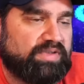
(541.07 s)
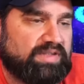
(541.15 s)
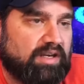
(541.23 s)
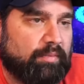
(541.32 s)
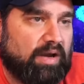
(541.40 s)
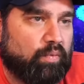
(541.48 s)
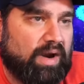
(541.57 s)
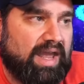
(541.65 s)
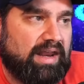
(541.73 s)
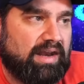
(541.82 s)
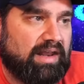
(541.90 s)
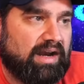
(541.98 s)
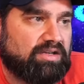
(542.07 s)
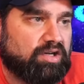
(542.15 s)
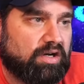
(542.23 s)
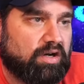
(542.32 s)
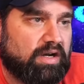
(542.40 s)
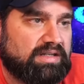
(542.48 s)
was sitting on my right. And then I
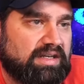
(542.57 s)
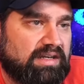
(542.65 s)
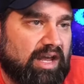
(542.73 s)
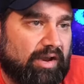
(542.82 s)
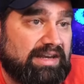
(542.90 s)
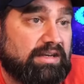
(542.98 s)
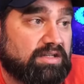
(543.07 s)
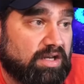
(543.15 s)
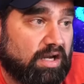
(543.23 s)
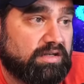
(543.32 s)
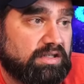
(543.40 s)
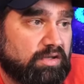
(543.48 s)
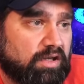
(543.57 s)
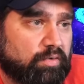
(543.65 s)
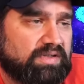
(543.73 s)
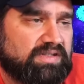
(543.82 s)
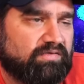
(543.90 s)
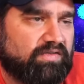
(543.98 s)
turned to her and I said, now I need to talk to you. There
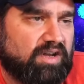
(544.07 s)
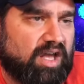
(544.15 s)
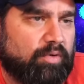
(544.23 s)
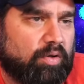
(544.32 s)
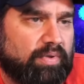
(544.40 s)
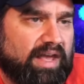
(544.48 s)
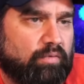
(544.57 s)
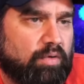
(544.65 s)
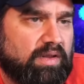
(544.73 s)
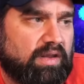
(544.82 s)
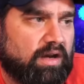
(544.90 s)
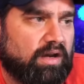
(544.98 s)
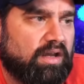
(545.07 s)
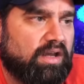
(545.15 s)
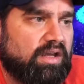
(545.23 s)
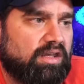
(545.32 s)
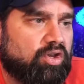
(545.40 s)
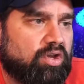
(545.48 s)
were some phenomenal black women there.
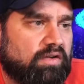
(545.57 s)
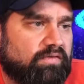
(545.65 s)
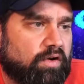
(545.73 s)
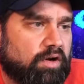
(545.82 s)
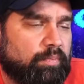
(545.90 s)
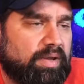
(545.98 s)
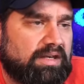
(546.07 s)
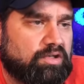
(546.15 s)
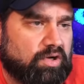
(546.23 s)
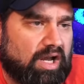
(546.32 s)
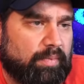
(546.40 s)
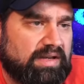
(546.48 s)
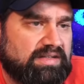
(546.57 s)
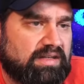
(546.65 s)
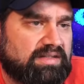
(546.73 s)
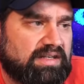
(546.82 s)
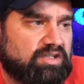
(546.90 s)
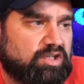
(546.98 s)
You could have heard a pin drop. I
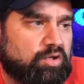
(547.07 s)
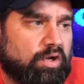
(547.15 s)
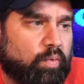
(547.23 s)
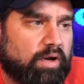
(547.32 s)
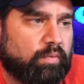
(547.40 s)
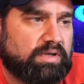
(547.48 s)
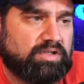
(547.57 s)
said, since you don't want to